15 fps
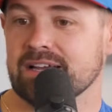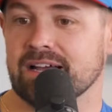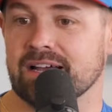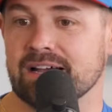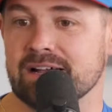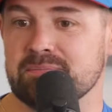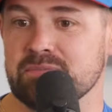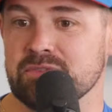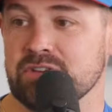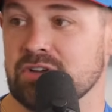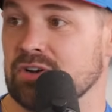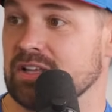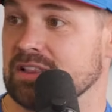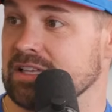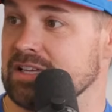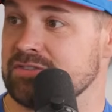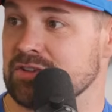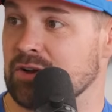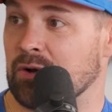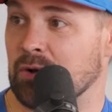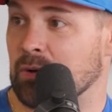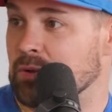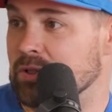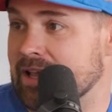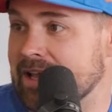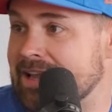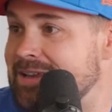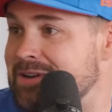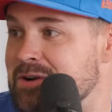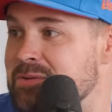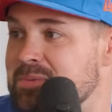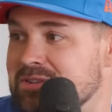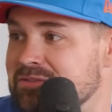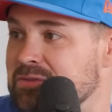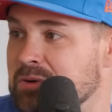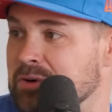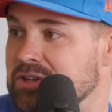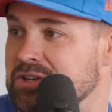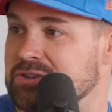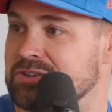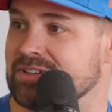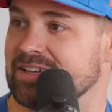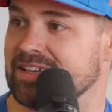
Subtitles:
It leaves a whole lane open for you.